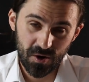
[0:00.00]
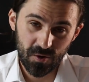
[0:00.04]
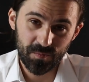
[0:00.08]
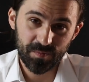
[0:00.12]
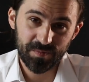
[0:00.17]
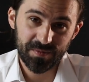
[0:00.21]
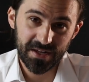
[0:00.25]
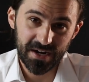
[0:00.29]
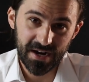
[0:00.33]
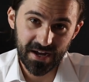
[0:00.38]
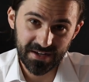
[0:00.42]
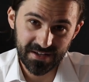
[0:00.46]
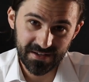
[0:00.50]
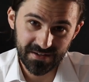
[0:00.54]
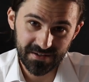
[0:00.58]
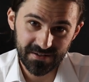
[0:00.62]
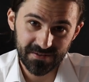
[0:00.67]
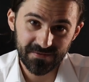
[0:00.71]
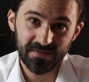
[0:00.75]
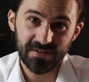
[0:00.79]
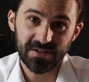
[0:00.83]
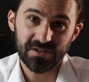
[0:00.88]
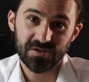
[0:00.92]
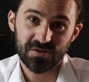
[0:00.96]
hope that I can
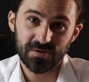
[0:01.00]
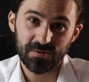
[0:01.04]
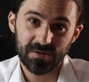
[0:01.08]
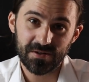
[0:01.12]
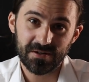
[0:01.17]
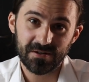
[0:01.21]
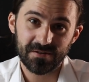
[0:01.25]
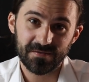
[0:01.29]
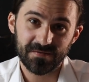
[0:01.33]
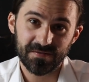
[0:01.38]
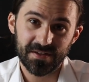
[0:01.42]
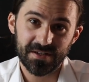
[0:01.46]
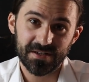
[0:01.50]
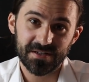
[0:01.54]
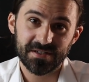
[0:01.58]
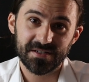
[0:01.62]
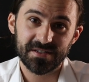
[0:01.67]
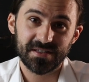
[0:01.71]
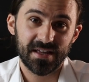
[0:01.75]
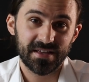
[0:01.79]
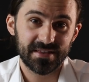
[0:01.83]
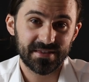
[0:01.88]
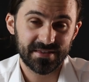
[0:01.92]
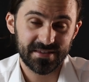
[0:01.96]
convince you here of
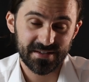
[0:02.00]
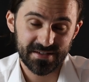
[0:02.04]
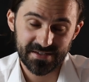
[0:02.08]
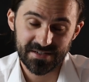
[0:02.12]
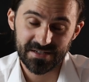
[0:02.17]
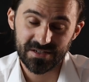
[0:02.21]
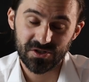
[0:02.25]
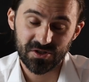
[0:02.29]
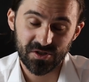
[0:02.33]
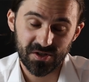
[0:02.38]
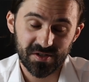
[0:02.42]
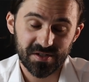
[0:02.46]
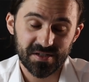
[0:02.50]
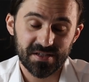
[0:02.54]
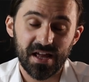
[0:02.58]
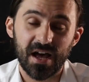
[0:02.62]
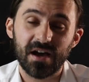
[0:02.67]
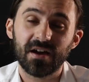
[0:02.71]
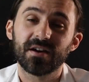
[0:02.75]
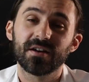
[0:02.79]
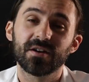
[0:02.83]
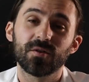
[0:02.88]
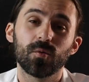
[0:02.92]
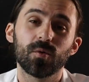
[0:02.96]
this, that this is just
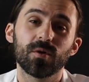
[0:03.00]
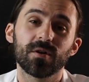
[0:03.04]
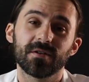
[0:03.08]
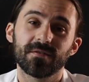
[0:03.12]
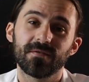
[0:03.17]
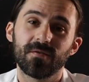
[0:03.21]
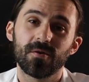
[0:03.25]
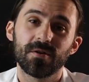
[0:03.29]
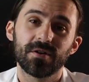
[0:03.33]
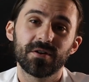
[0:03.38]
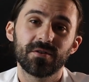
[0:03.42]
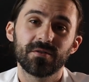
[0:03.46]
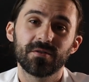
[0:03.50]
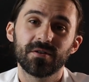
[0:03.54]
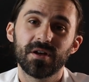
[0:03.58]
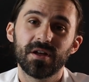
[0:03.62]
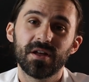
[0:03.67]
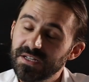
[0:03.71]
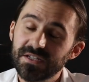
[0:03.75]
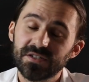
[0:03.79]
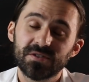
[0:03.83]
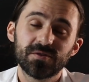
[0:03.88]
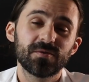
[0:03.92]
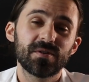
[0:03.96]
not gonna work for you.
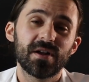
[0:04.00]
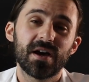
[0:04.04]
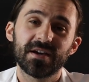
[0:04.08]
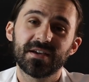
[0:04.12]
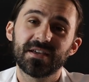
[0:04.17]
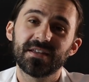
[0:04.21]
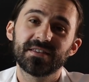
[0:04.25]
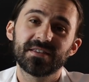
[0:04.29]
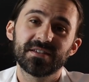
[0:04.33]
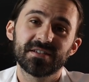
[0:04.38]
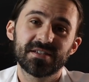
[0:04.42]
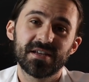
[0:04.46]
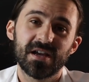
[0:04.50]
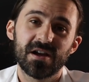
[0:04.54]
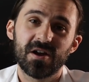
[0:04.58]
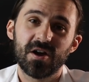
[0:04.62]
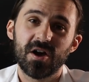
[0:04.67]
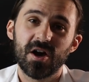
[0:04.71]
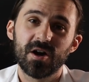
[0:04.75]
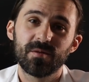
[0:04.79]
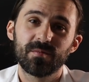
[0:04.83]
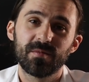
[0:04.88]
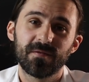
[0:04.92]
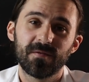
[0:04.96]
Please do not get this
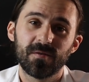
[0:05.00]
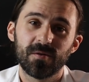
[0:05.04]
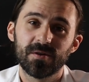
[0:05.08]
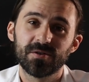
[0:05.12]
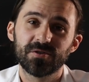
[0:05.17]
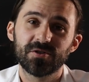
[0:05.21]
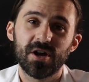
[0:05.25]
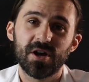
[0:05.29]
haircut before a